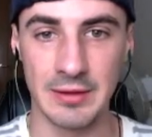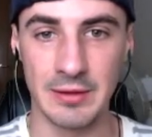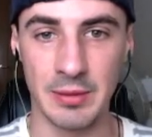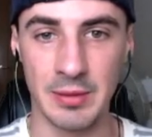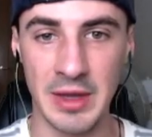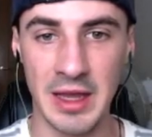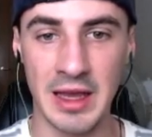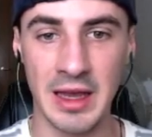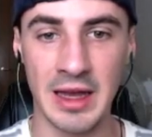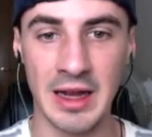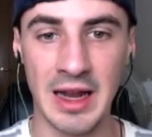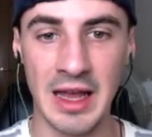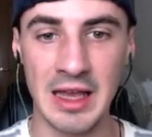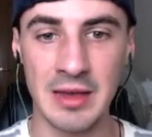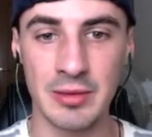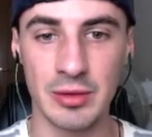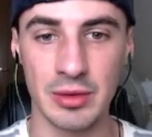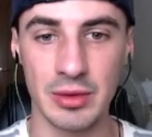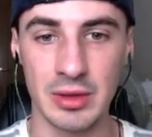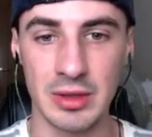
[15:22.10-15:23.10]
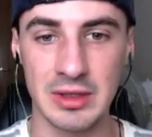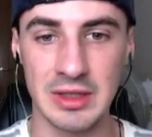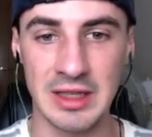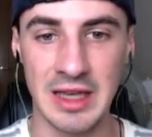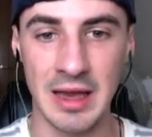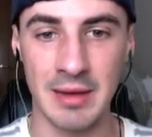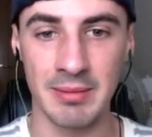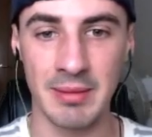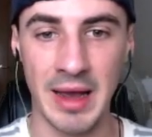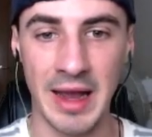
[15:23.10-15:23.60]
For being unable to
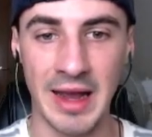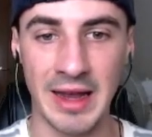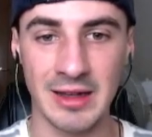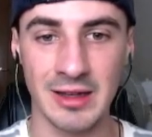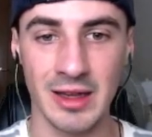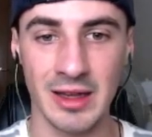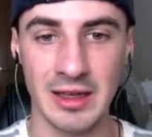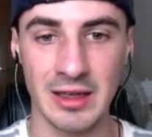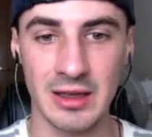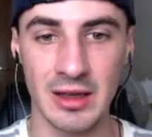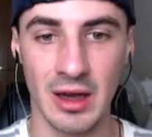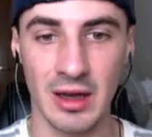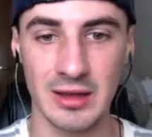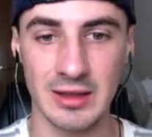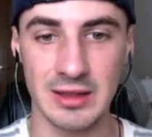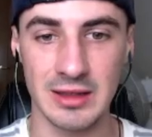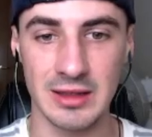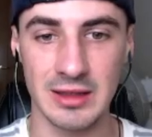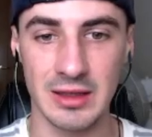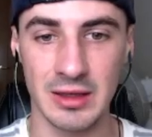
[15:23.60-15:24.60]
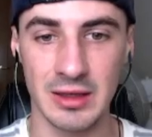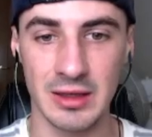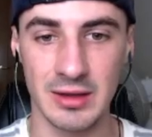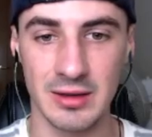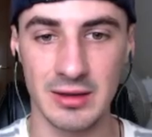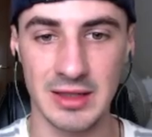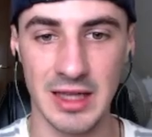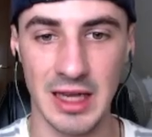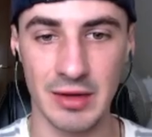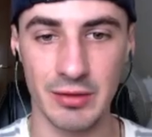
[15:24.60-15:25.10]
get mad like Guts
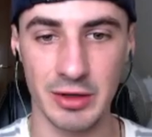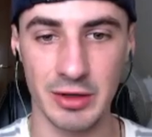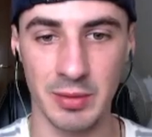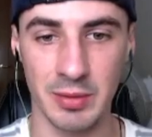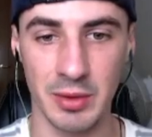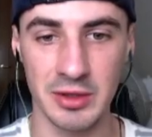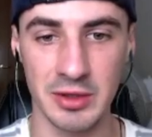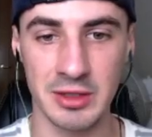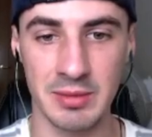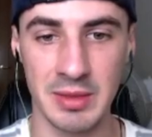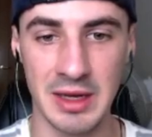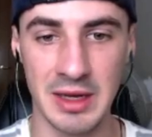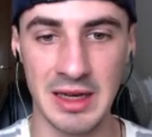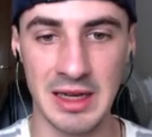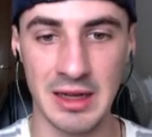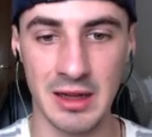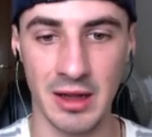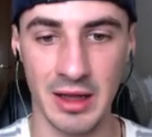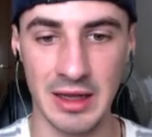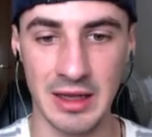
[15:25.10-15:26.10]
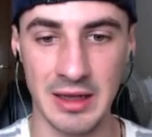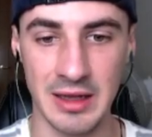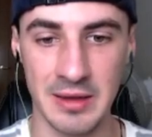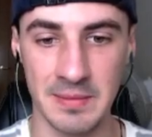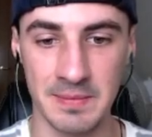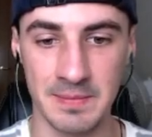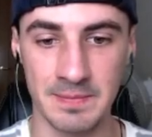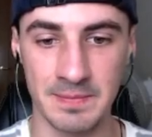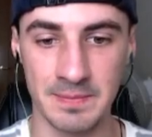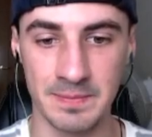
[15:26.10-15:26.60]
or take responsibility like
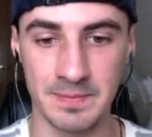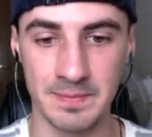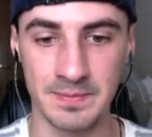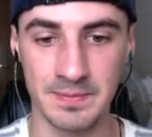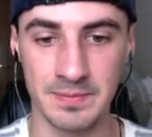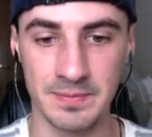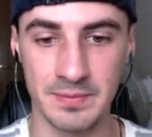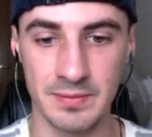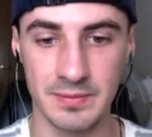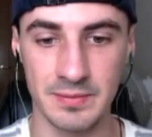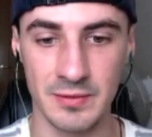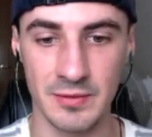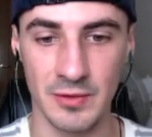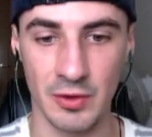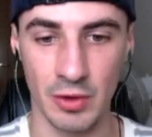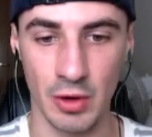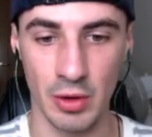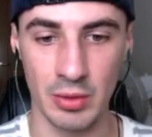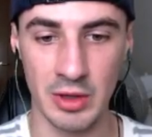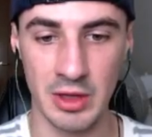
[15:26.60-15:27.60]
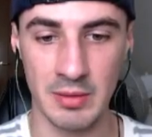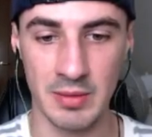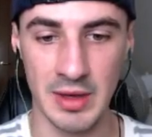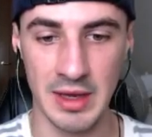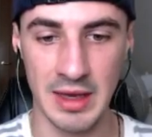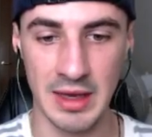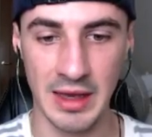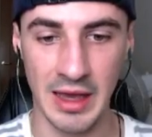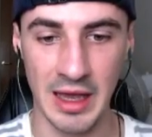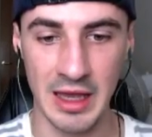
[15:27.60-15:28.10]
him. For only
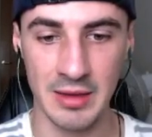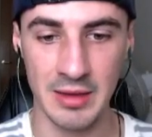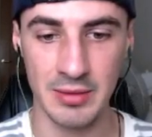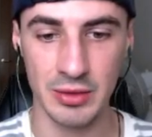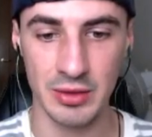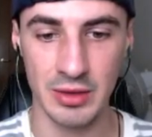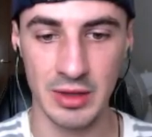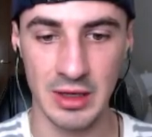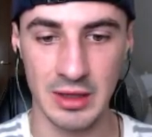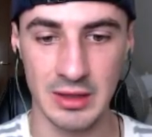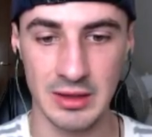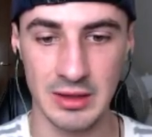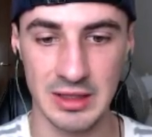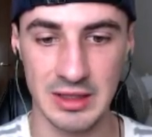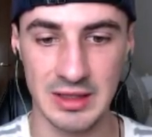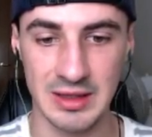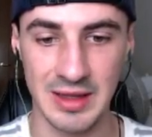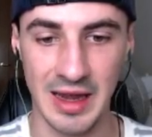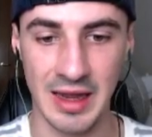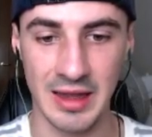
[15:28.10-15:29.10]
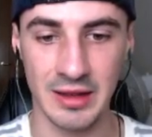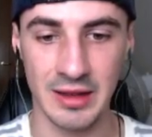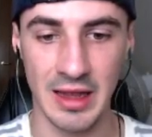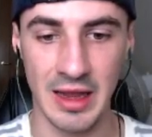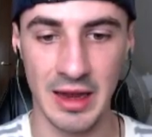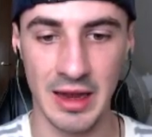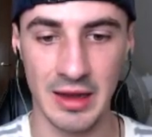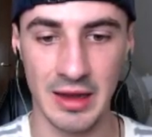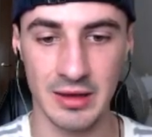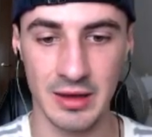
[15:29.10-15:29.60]
being able to stand
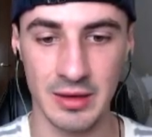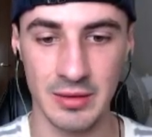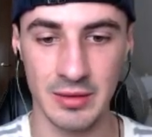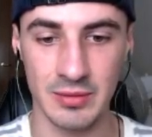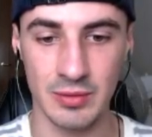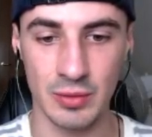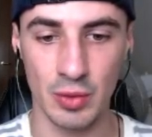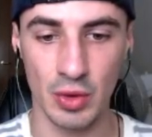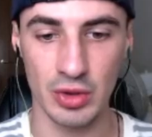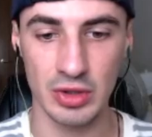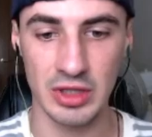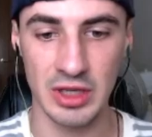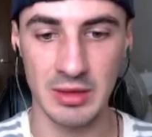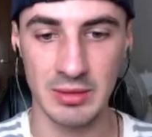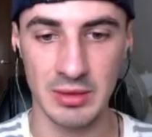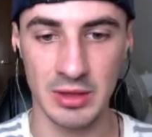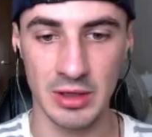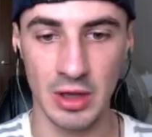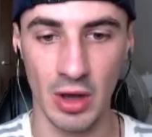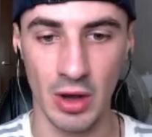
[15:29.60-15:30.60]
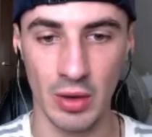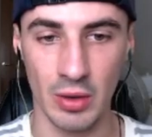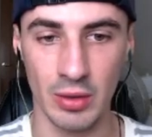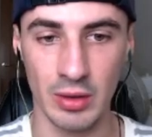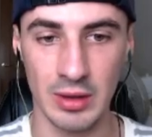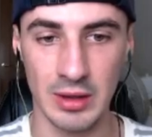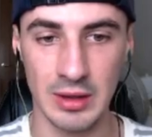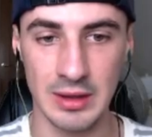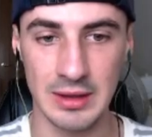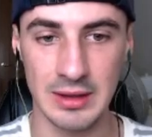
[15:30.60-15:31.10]
there and watch him go.
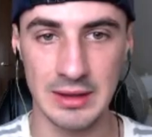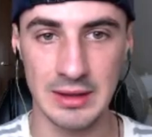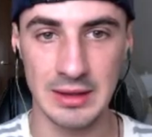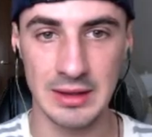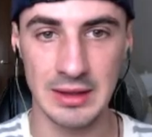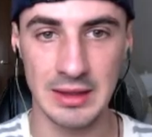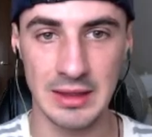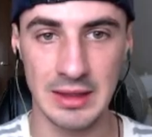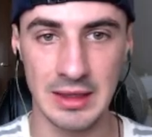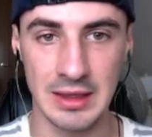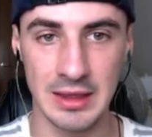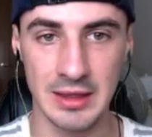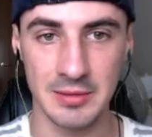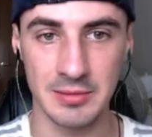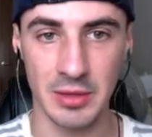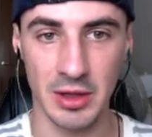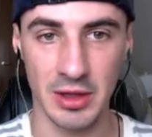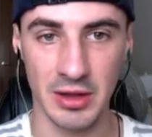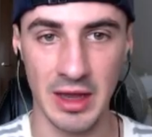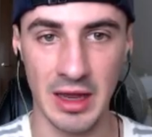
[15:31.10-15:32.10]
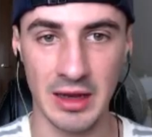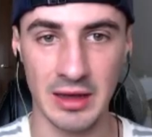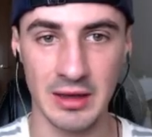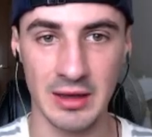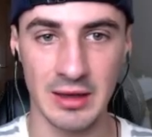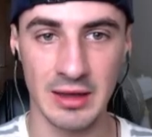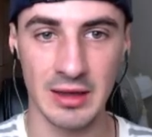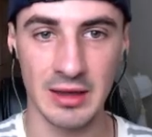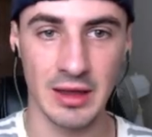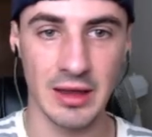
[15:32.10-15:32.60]
But then,
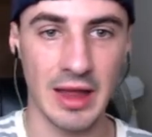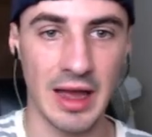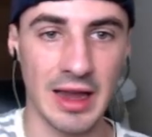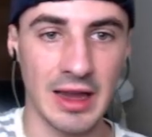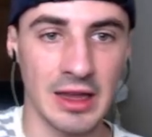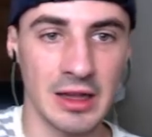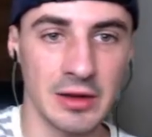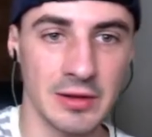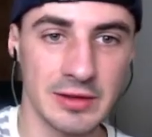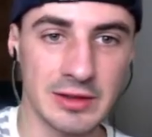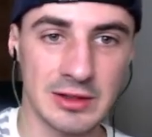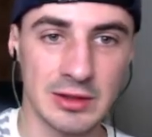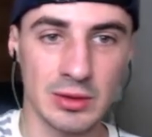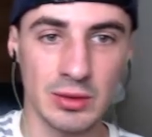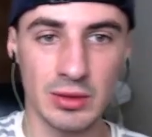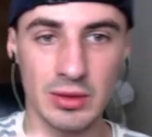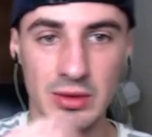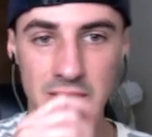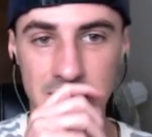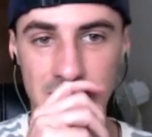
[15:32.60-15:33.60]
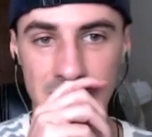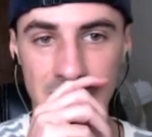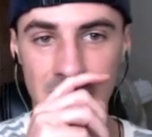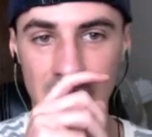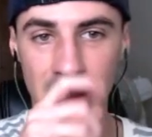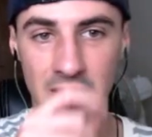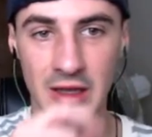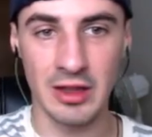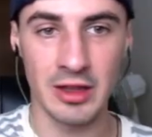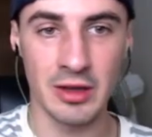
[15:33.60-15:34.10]
that Hill of Swords,
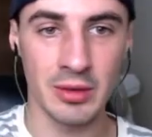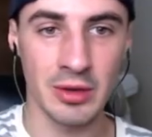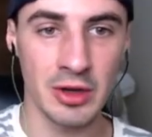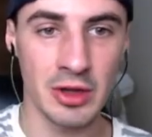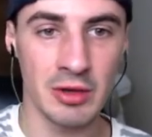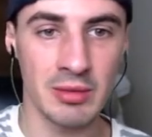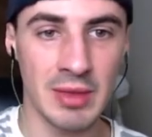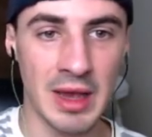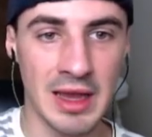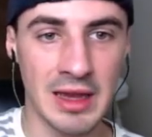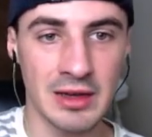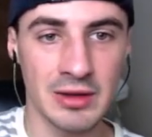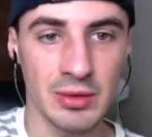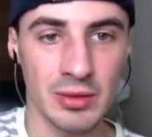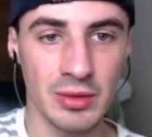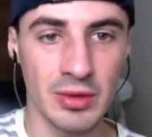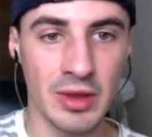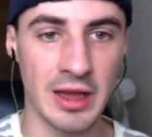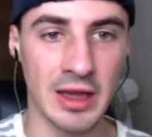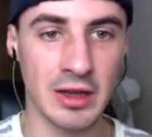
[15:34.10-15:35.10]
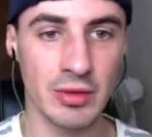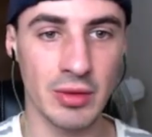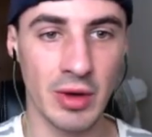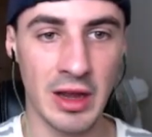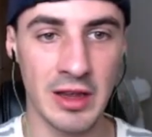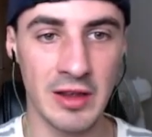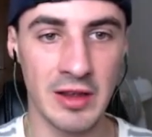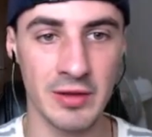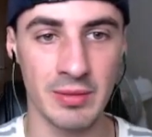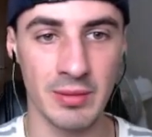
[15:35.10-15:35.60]
the one who made all their
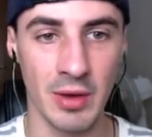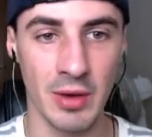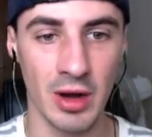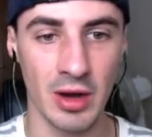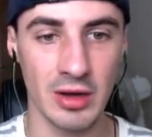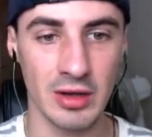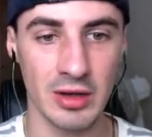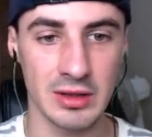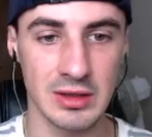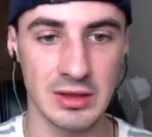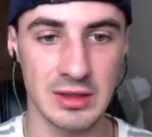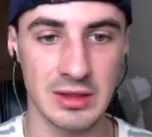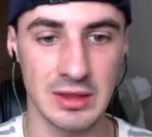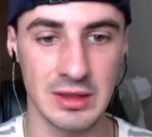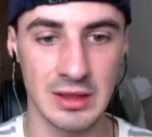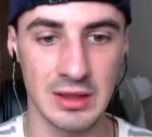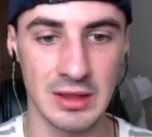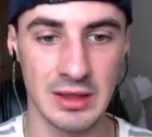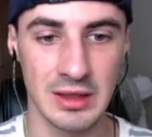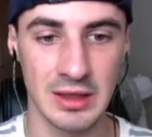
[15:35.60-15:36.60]
grave markers,